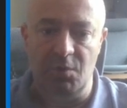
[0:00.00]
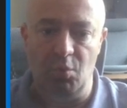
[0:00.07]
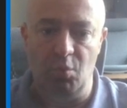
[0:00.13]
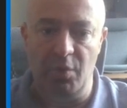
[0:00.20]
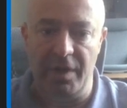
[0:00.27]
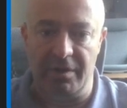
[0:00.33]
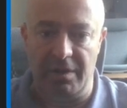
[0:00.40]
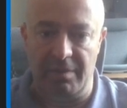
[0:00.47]

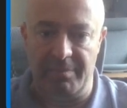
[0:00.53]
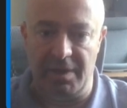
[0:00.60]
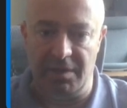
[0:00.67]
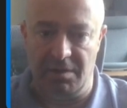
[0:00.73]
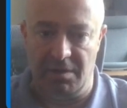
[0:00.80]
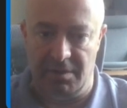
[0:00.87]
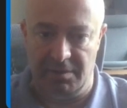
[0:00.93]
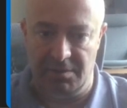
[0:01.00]
Where am I
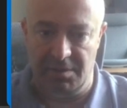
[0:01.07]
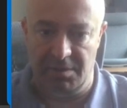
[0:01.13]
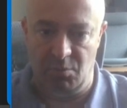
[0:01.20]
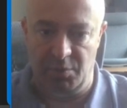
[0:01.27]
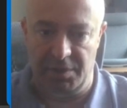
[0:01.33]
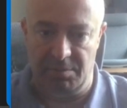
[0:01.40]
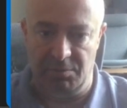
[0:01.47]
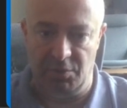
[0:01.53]
currently
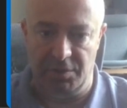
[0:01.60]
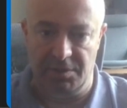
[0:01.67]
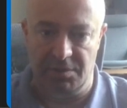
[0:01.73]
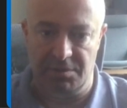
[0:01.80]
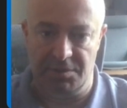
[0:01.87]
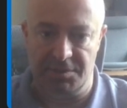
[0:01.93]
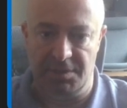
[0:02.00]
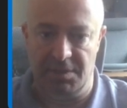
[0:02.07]
when I'm looking
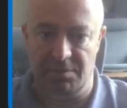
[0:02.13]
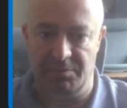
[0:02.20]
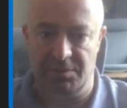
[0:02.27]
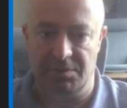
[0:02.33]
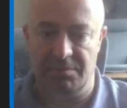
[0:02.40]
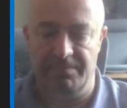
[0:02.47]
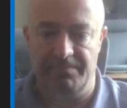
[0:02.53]
at this element?